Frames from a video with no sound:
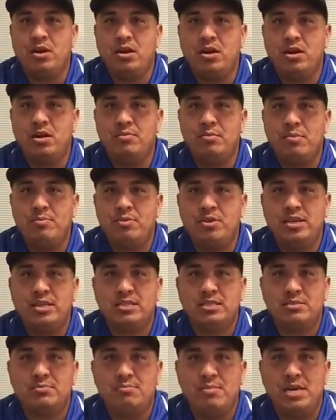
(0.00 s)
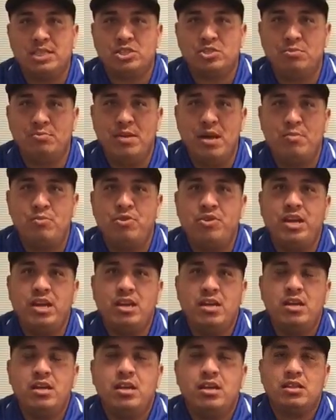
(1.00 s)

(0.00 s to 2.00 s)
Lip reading: Remember, it's a muscle memory.